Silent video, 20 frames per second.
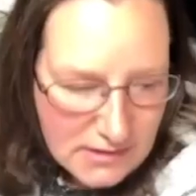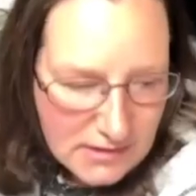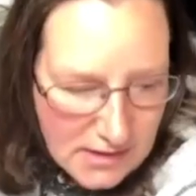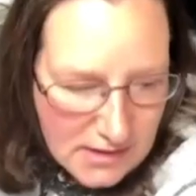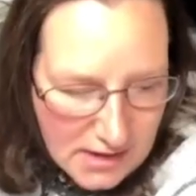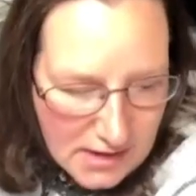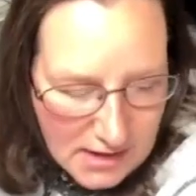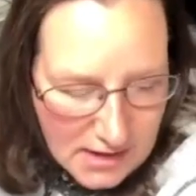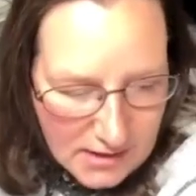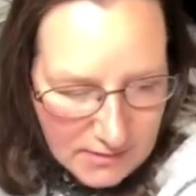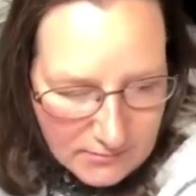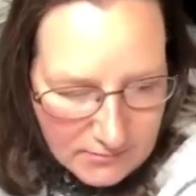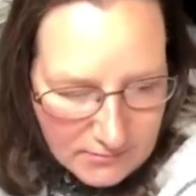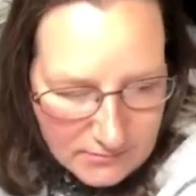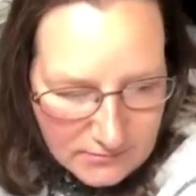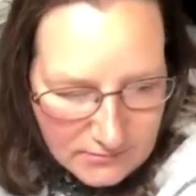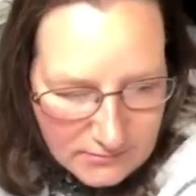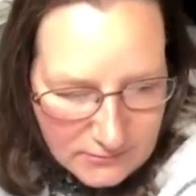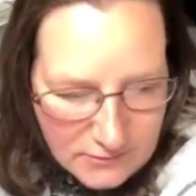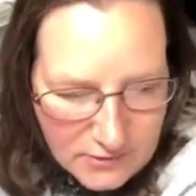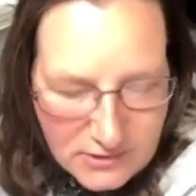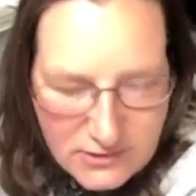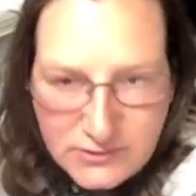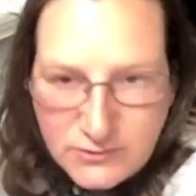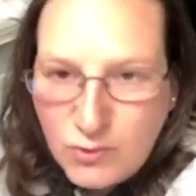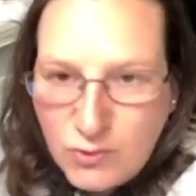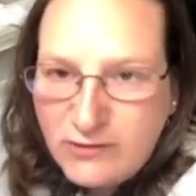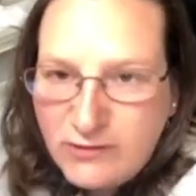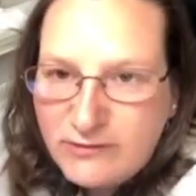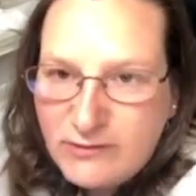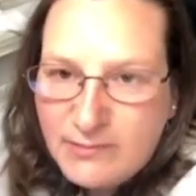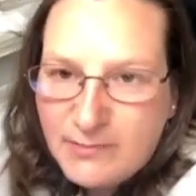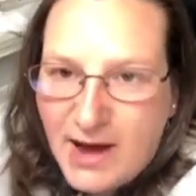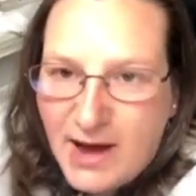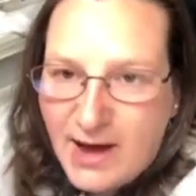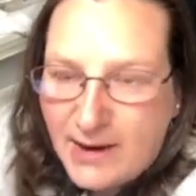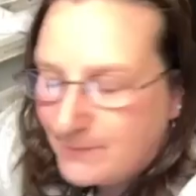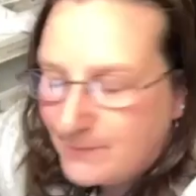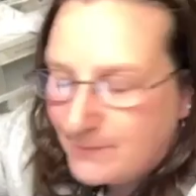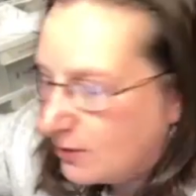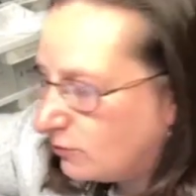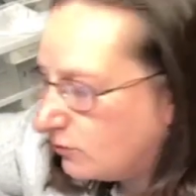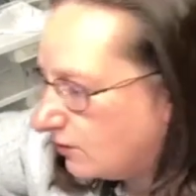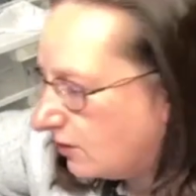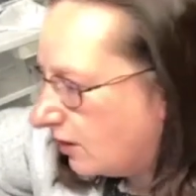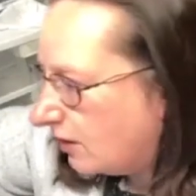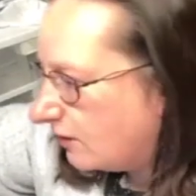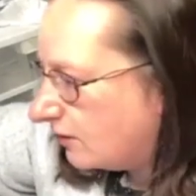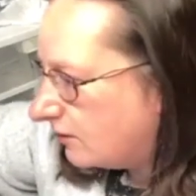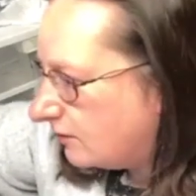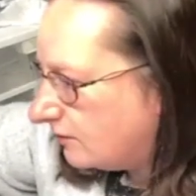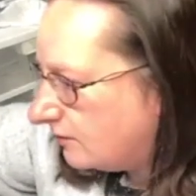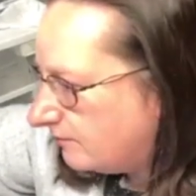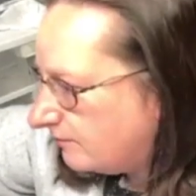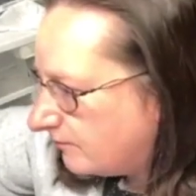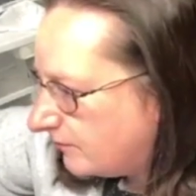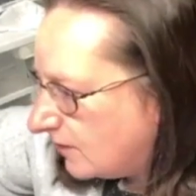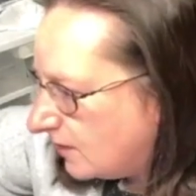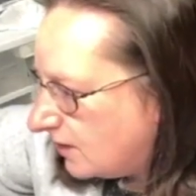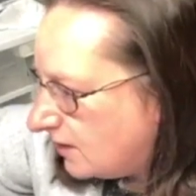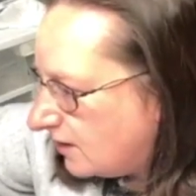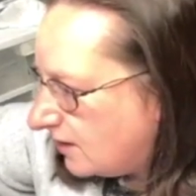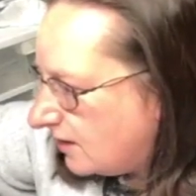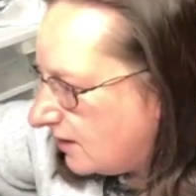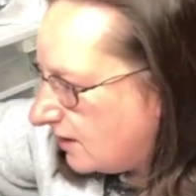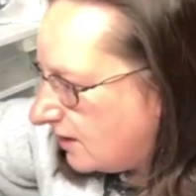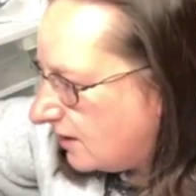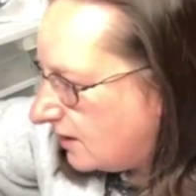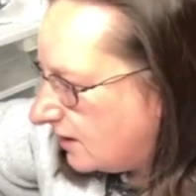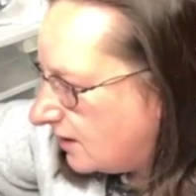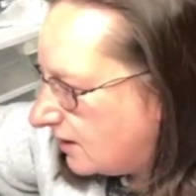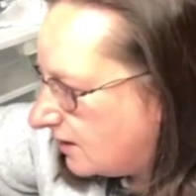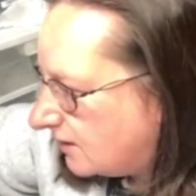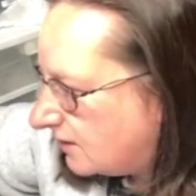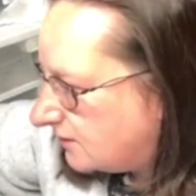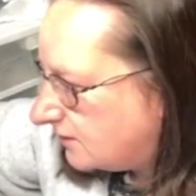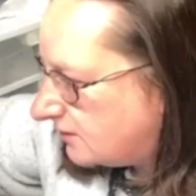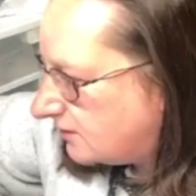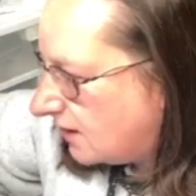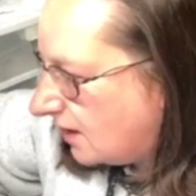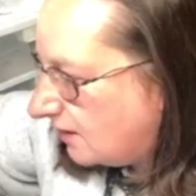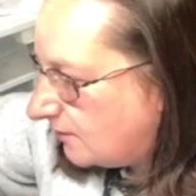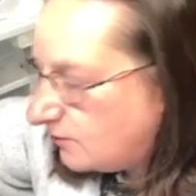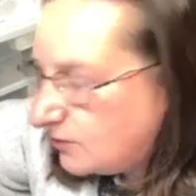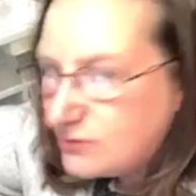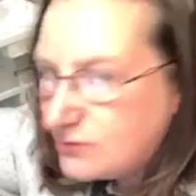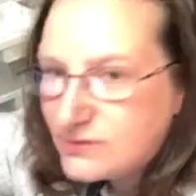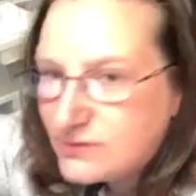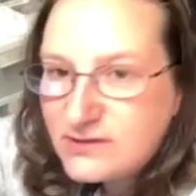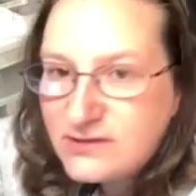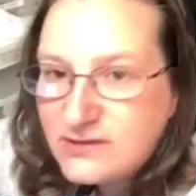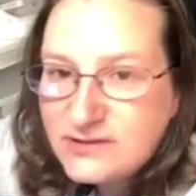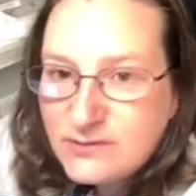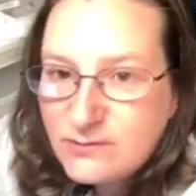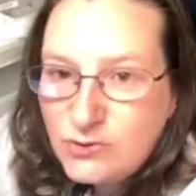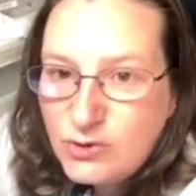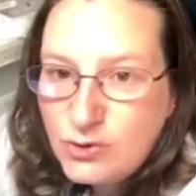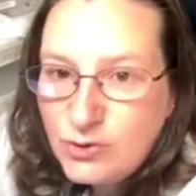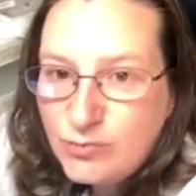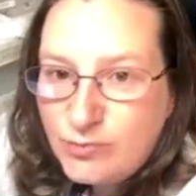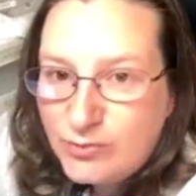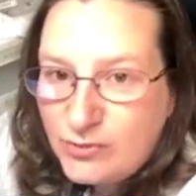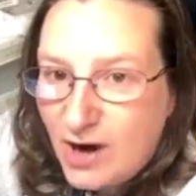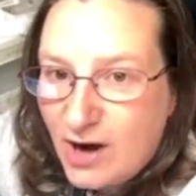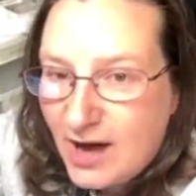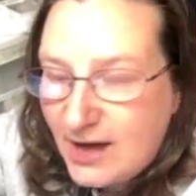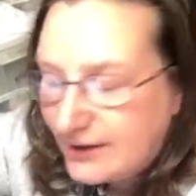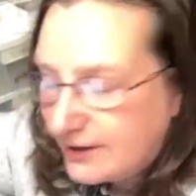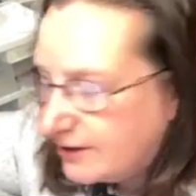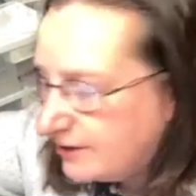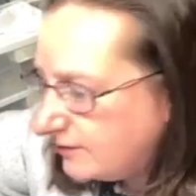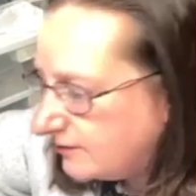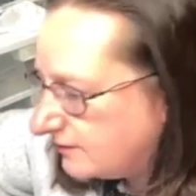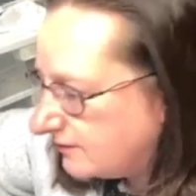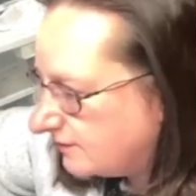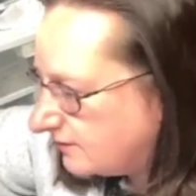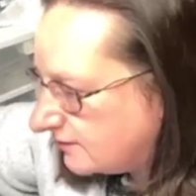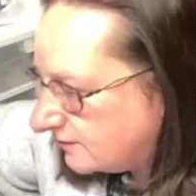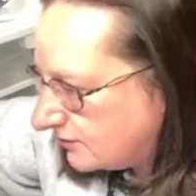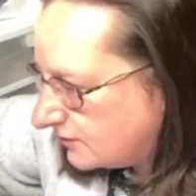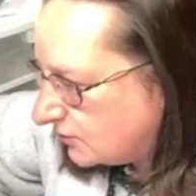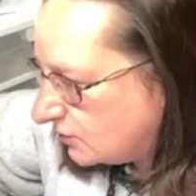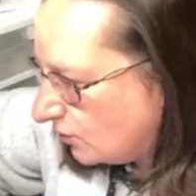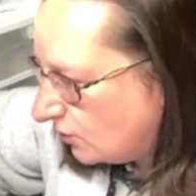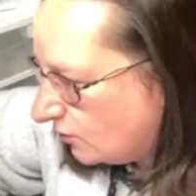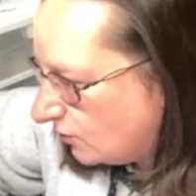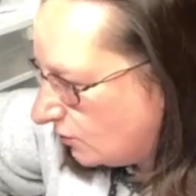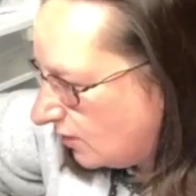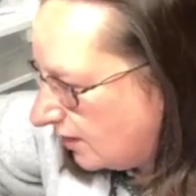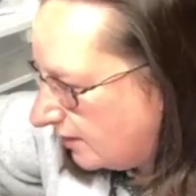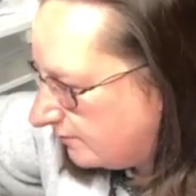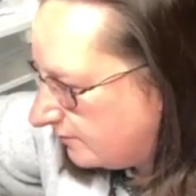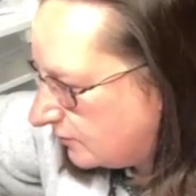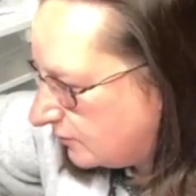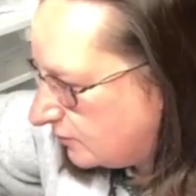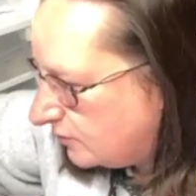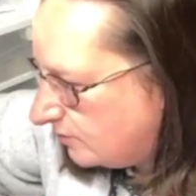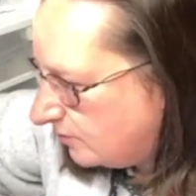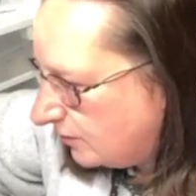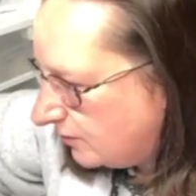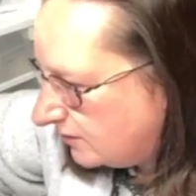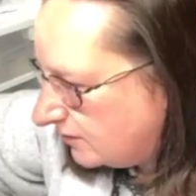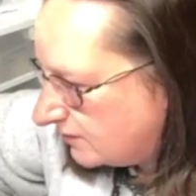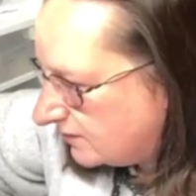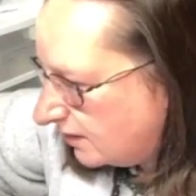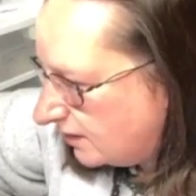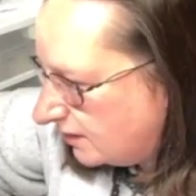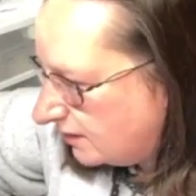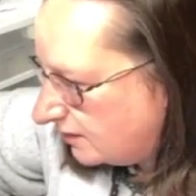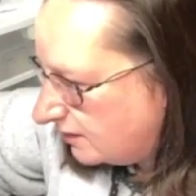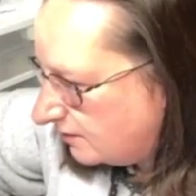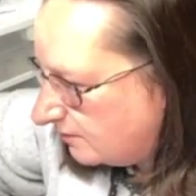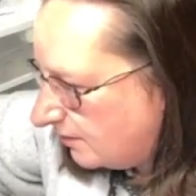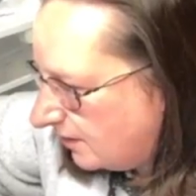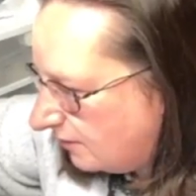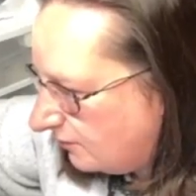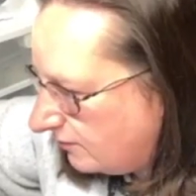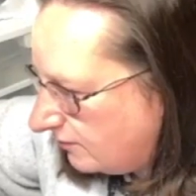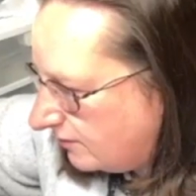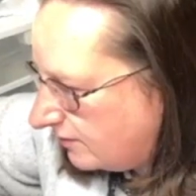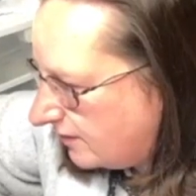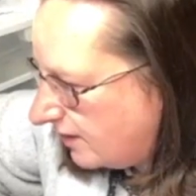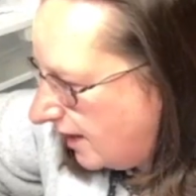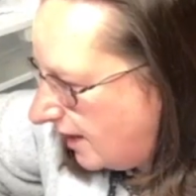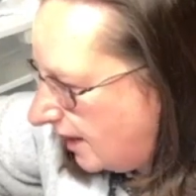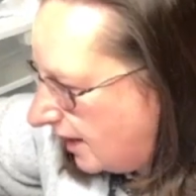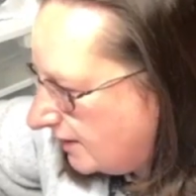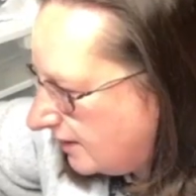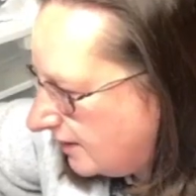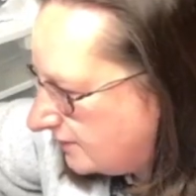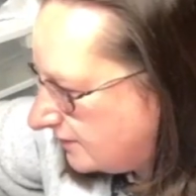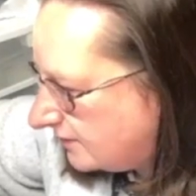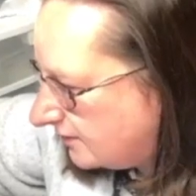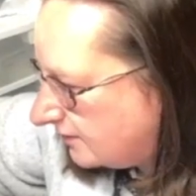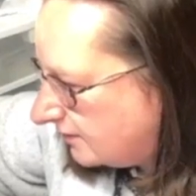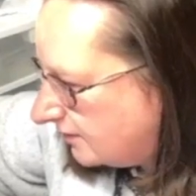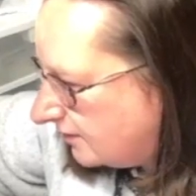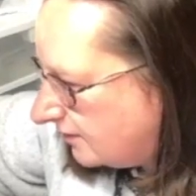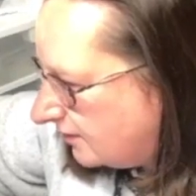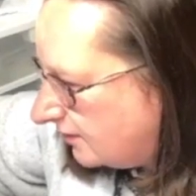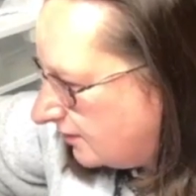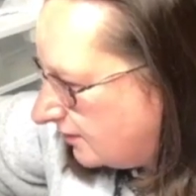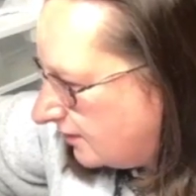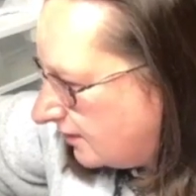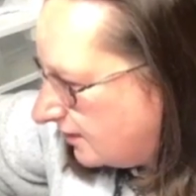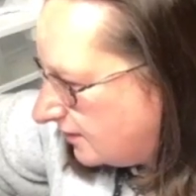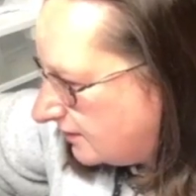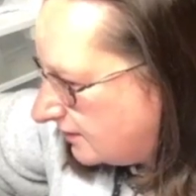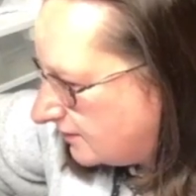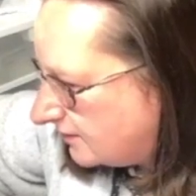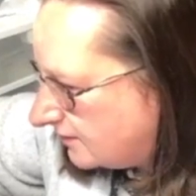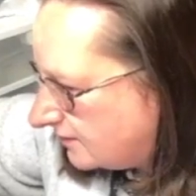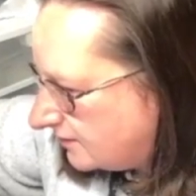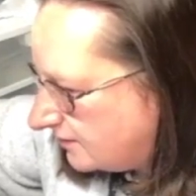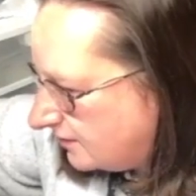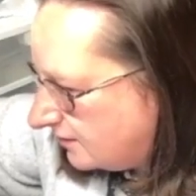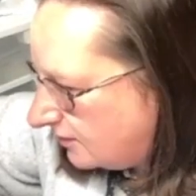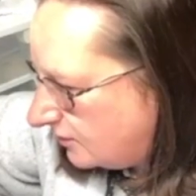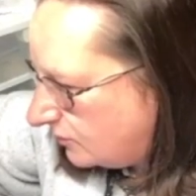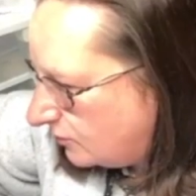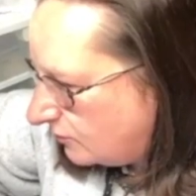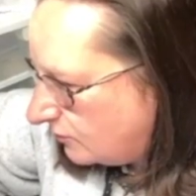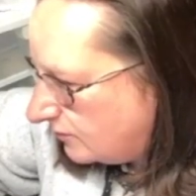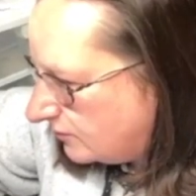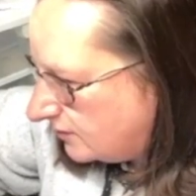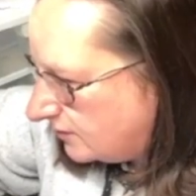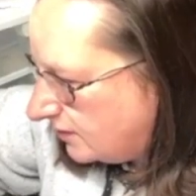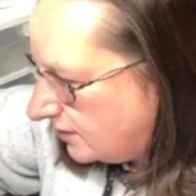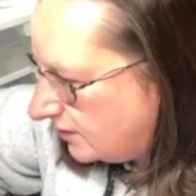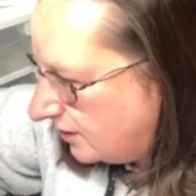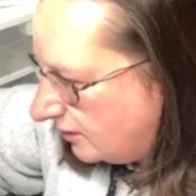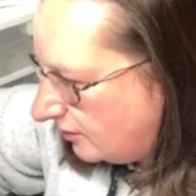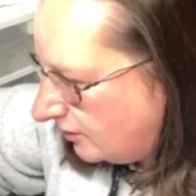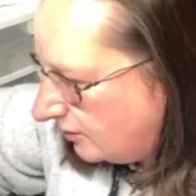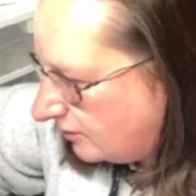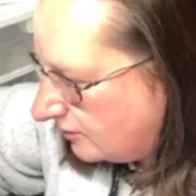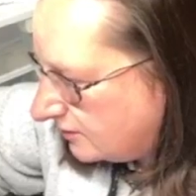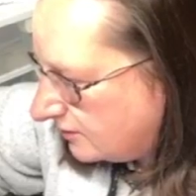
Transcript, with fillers: Um, well, it's more of a pop-out card. And I'm using some new products so I'm super excited about that. Let's see who's here.